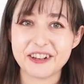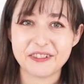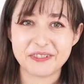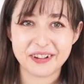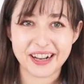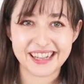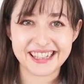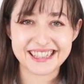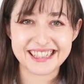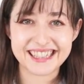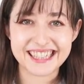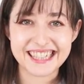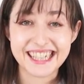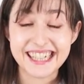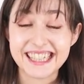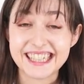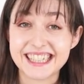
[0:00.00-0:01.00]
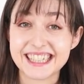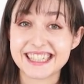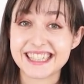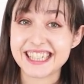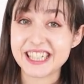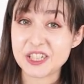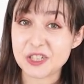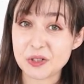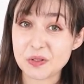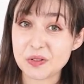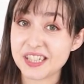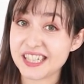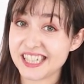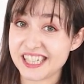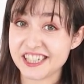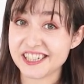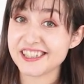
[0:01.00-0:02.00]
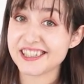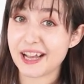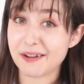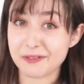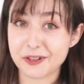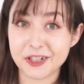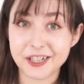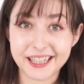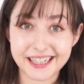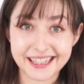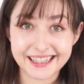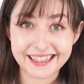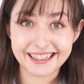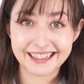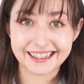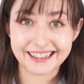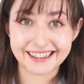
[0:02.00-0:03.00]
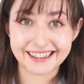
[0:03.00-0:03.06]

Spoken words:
Right. Does he do the dishes after eating?